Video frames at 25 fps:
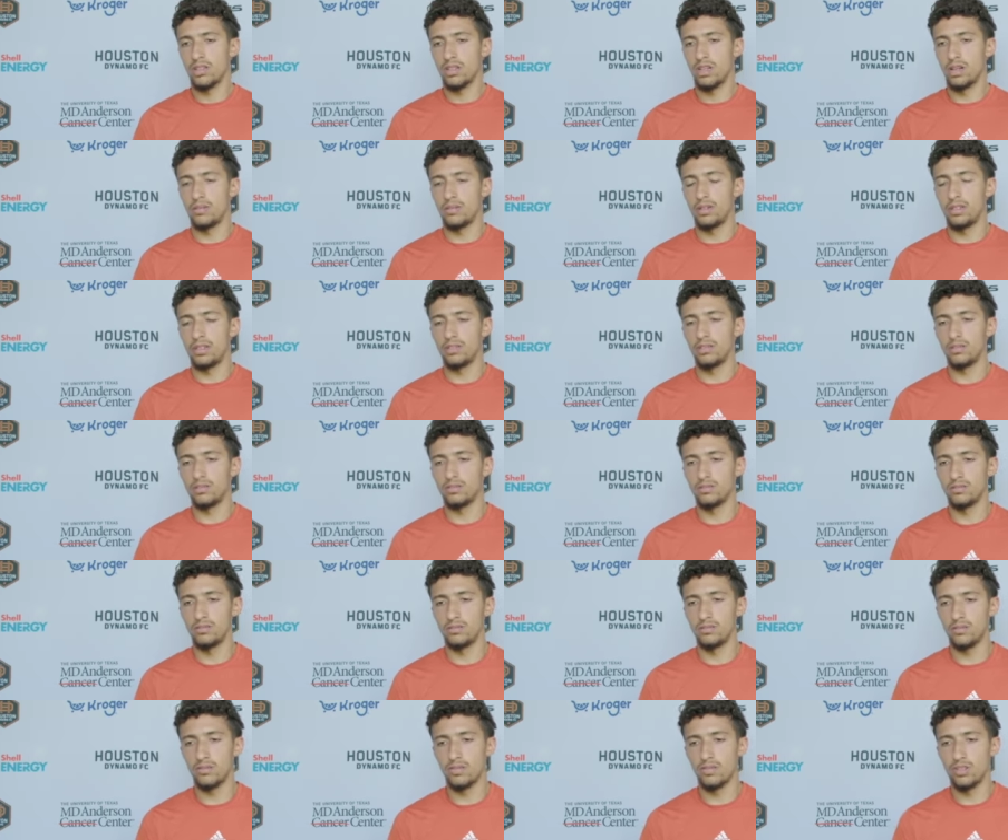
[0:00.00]
I mean,
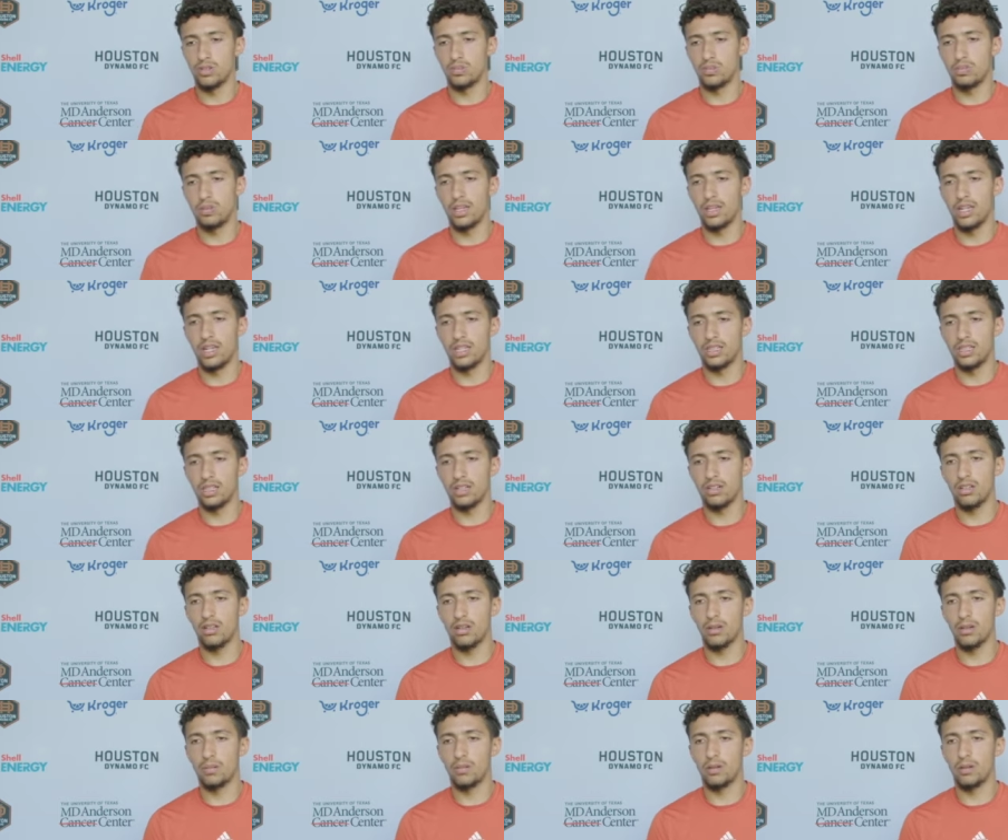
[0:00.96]
just playing at the
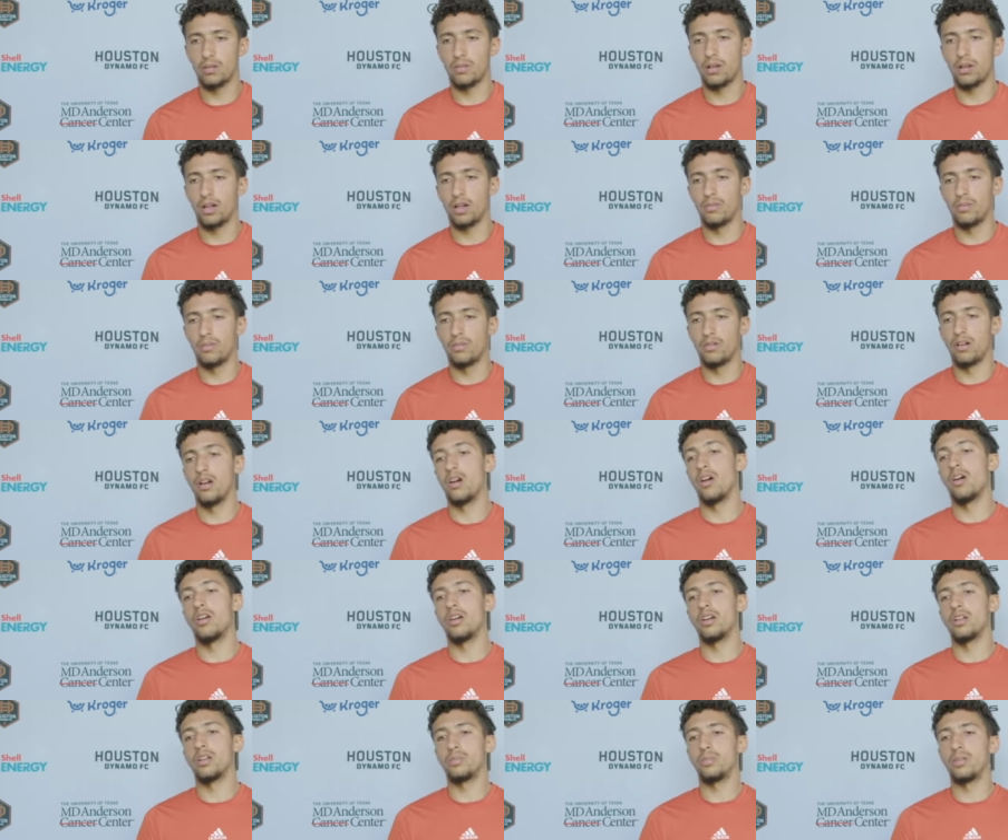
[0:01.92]
club, I'm
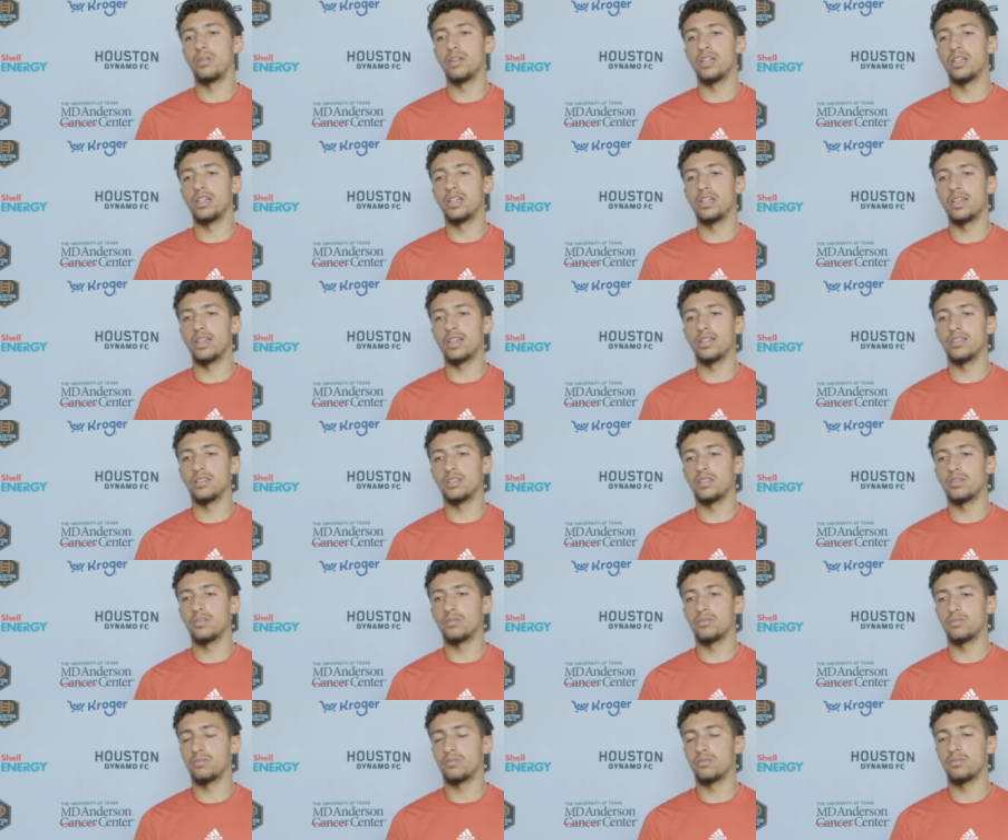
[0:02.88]
already playing
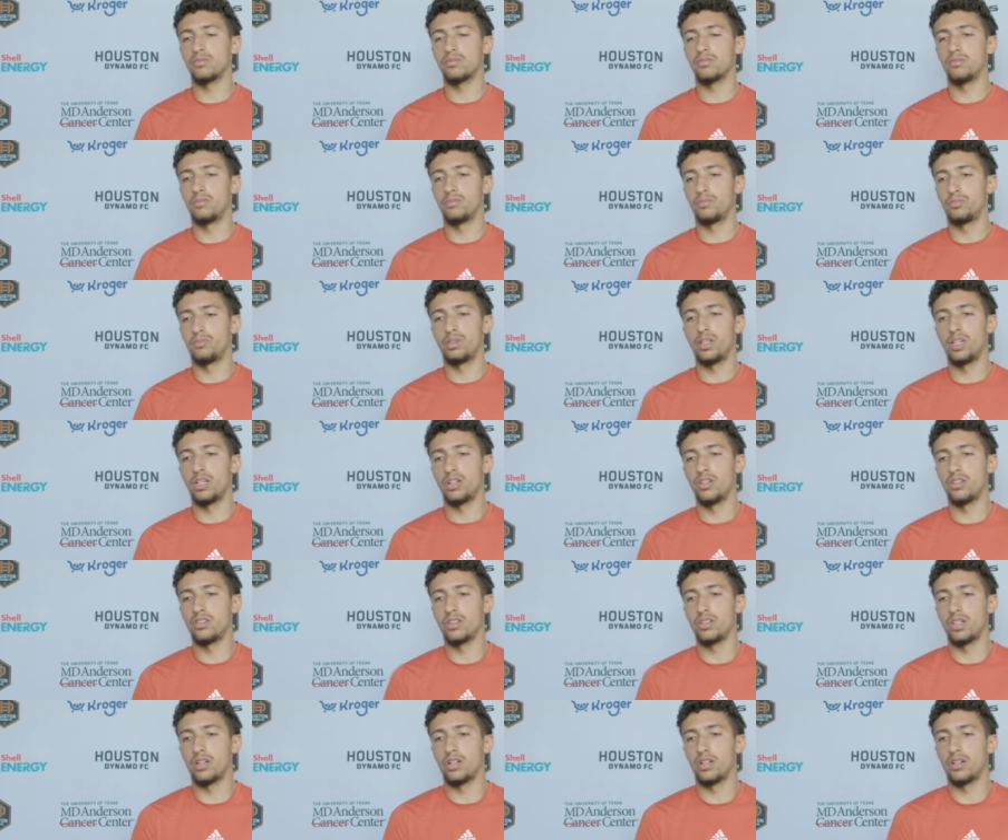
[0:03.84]
against
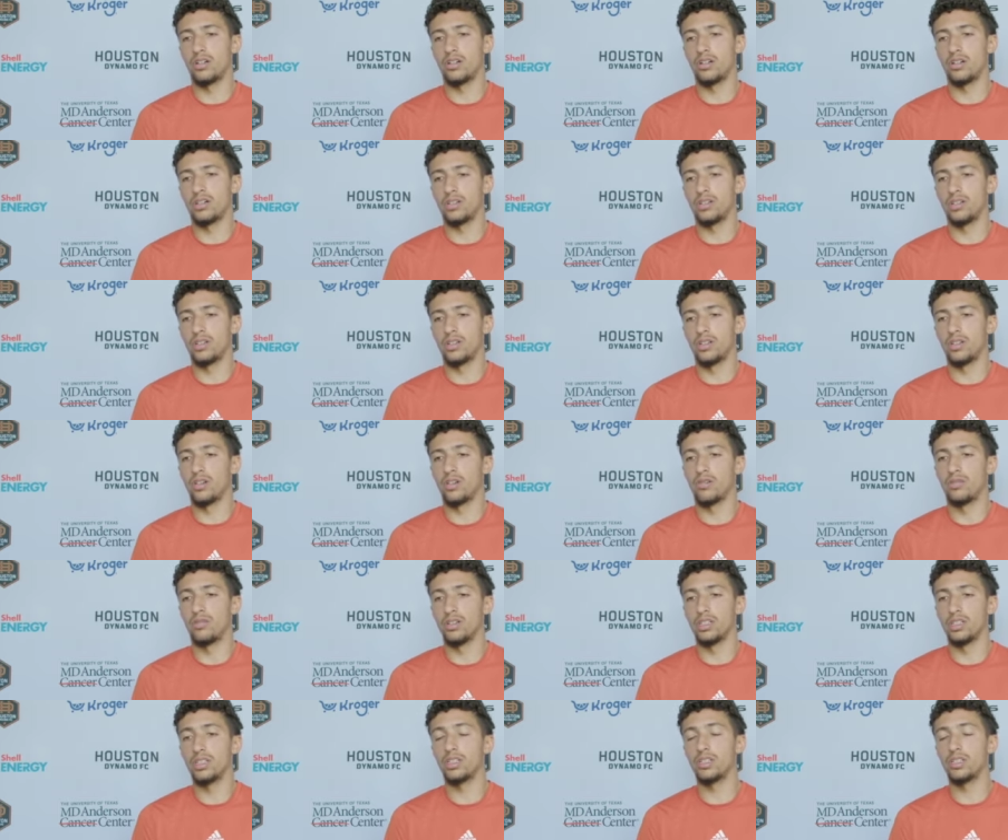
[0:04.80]
players that are
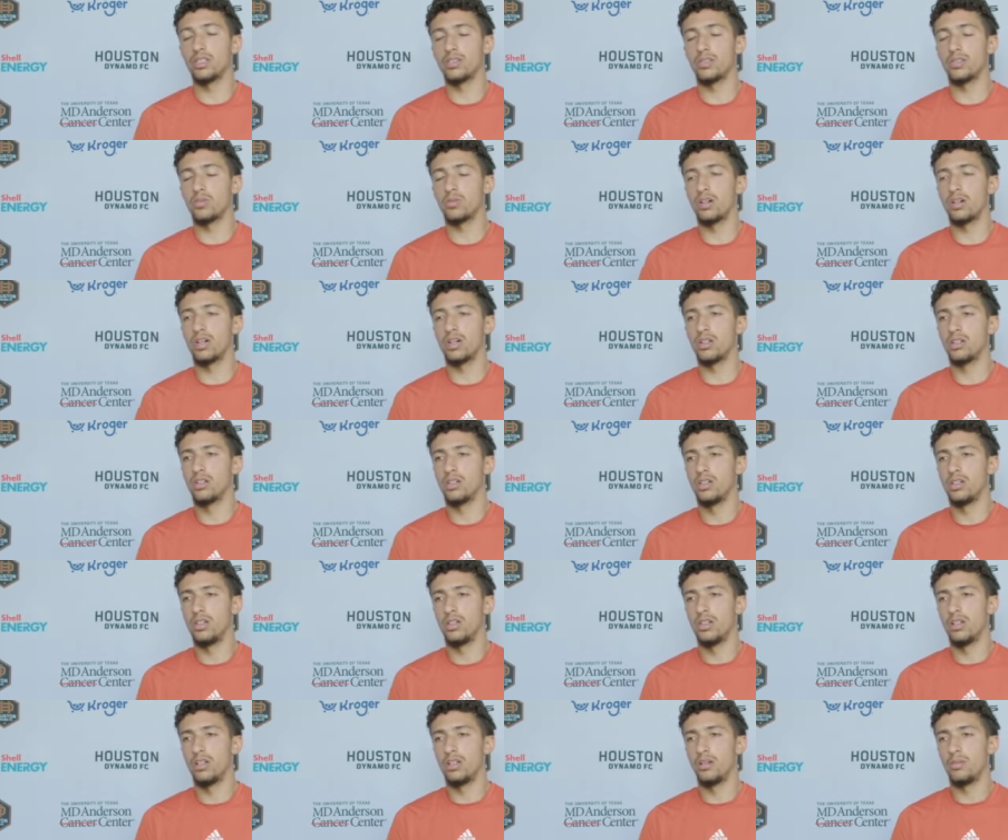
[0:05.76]
really good as well.
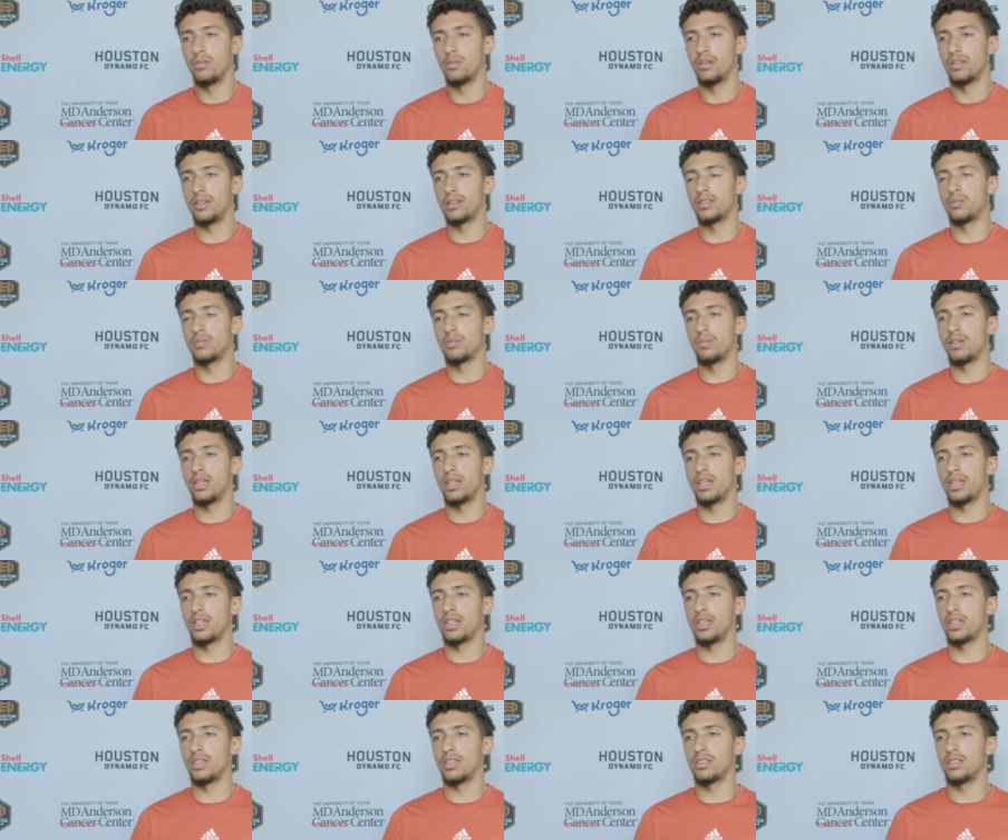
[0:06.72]
But to play
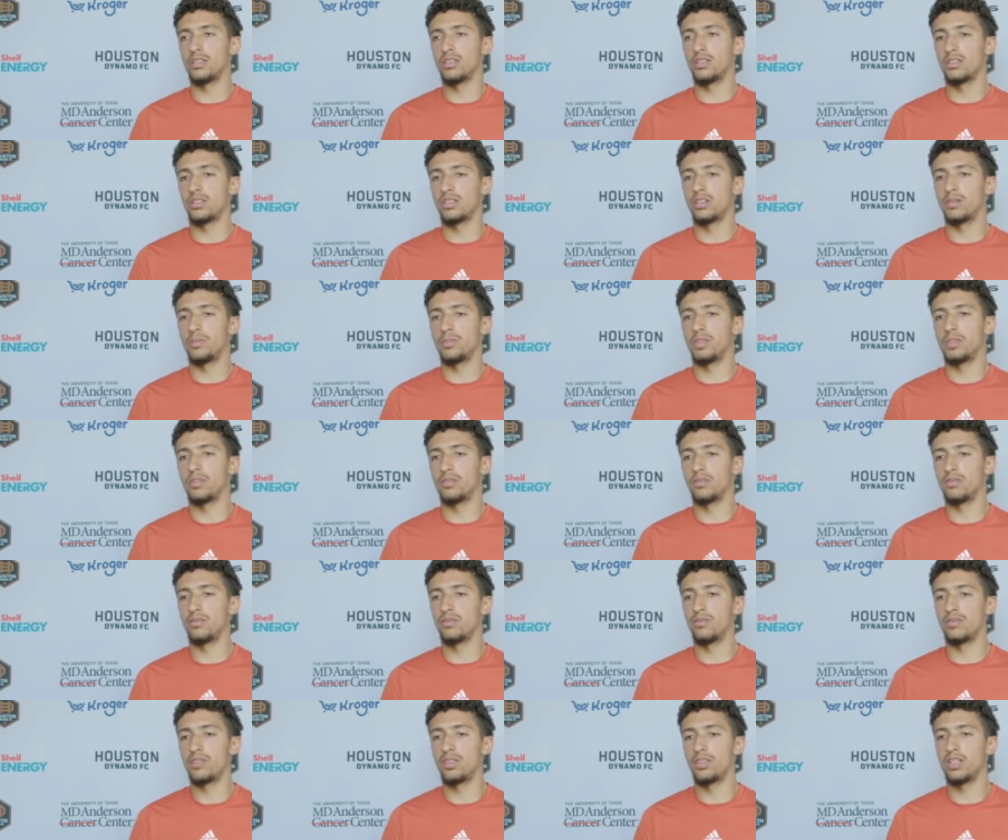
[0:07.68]
against, I
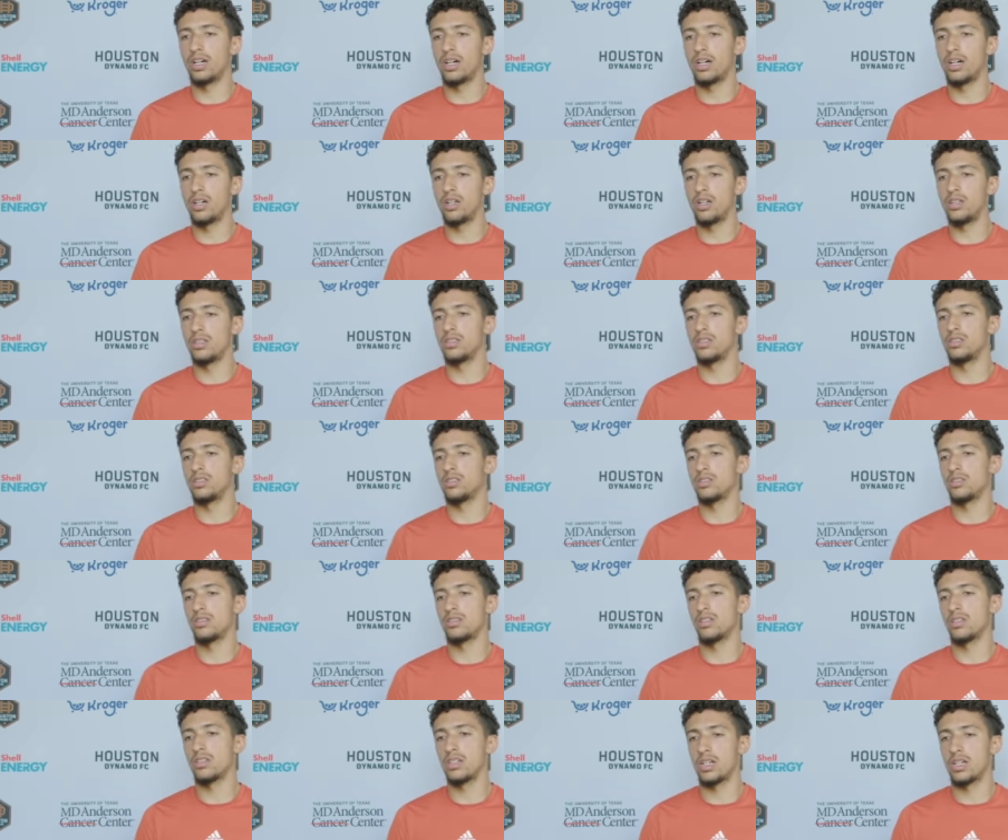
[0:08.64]
mean, Vidal
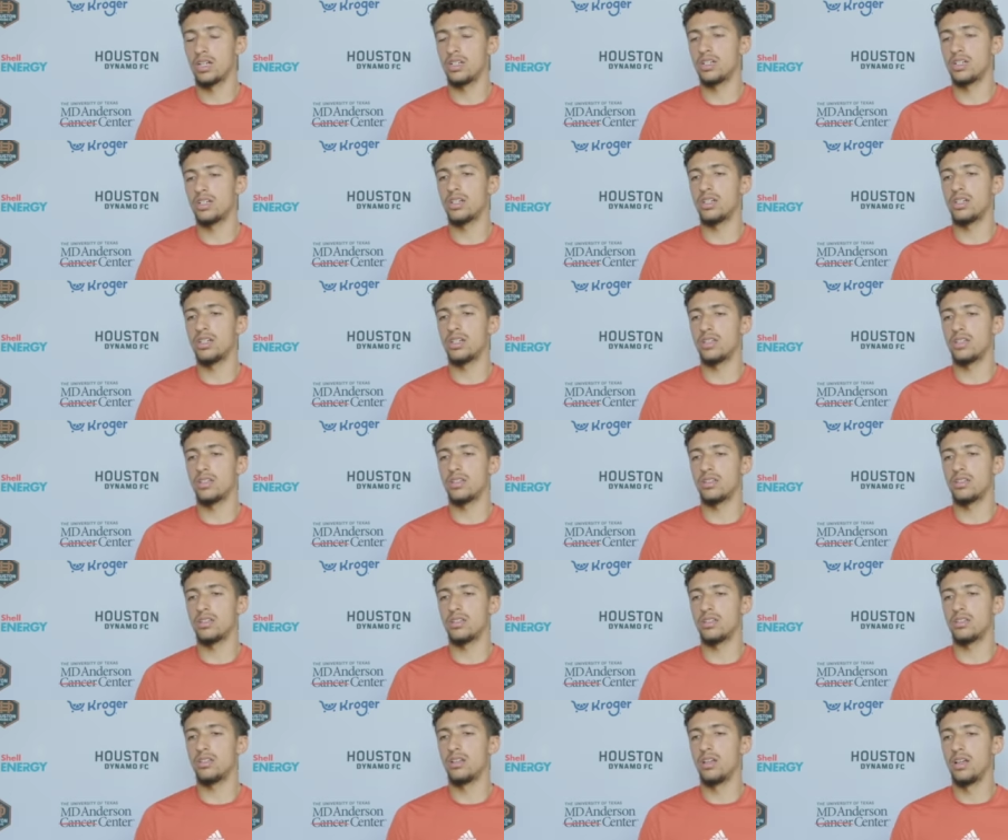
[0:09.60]
and Sanchez
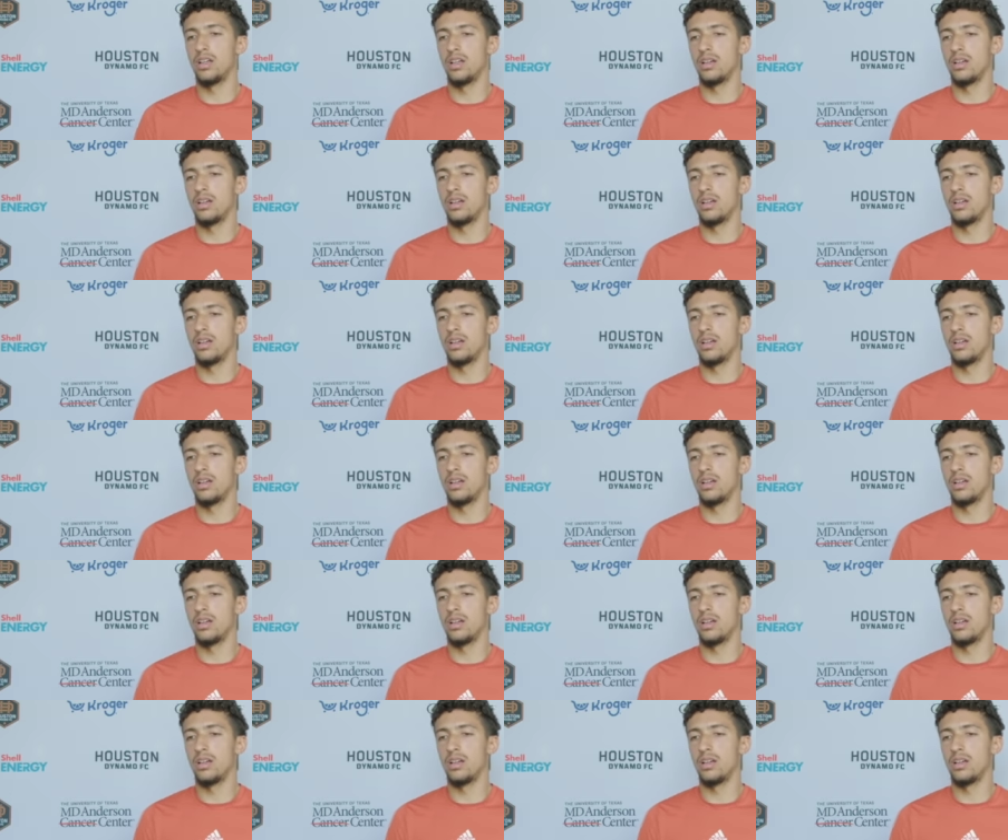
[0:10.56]
and